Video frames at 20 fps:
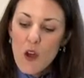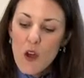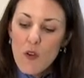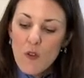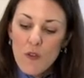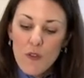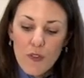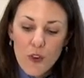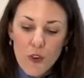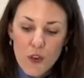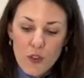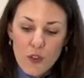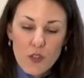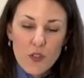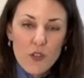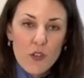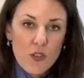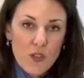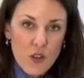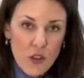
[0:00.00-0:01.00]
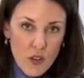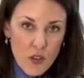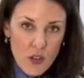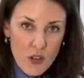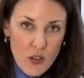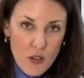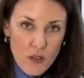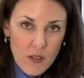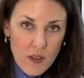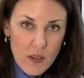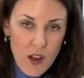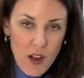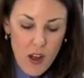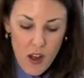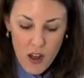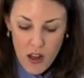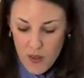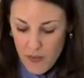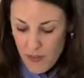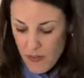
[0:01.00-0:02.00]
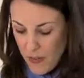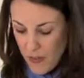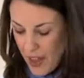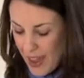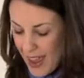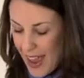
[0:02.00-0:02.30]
First, turn the unit off